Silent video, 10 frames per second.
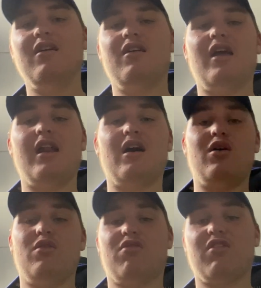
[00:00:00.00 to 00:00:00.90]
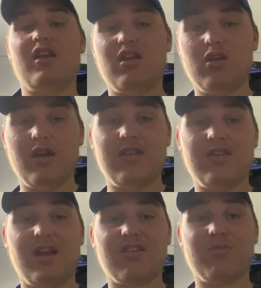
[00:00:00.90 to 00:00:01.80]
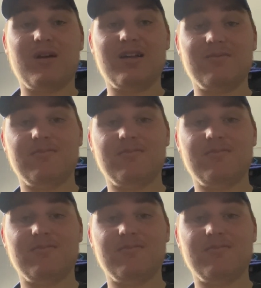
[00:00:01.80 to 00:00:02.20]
And I'll see you in the next one.